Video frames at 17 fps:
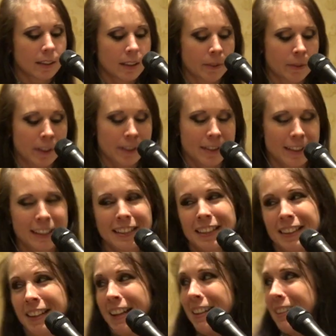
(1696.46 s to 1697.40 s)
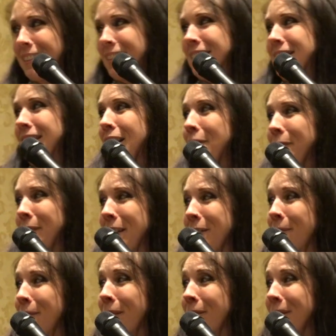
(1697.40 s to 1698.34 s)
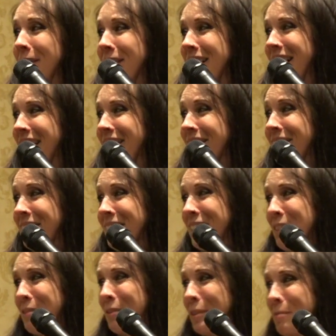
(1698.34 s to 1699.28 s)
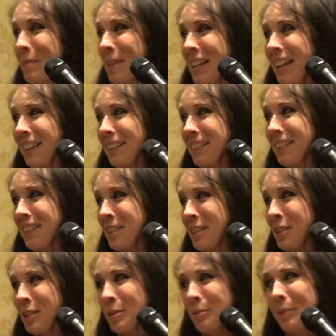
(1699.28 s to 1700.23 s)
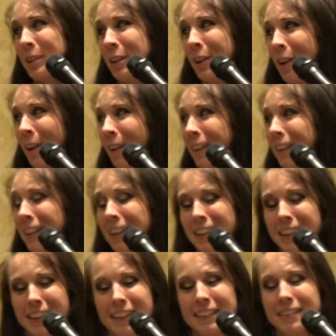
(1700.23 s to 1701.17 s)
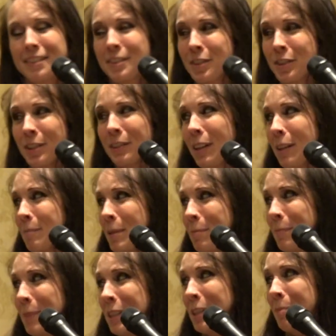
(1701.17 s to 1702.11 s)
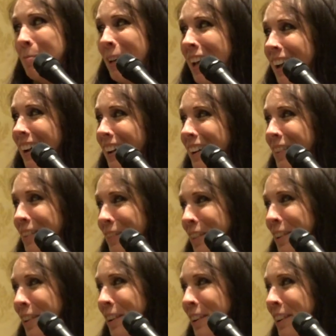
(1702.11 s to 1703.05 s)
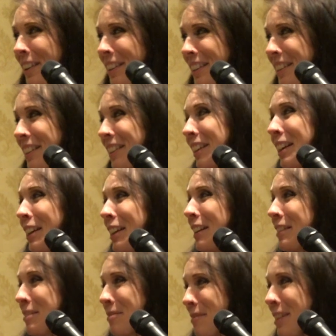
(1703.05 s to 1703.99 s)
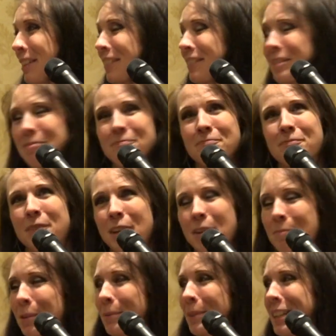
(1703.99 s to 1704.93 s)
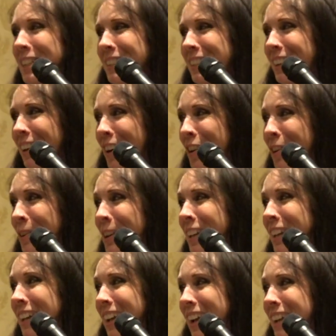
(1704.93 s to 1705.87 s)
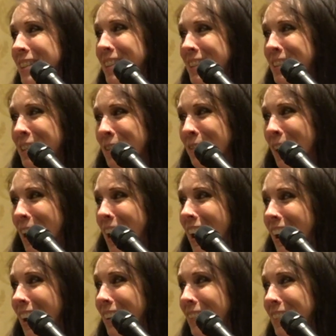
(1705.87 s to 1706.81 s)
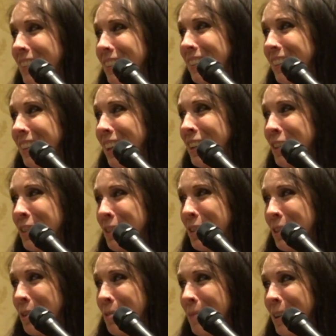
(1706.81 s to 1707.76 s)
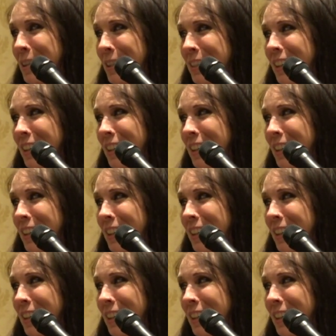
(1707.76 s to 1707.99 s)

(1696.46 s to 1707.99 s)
I would also like to thank Stephanie Riverdale for being a sweetheart. She let me beat the bag out of her like a couple weeks ago, and she survived. Thank you so much,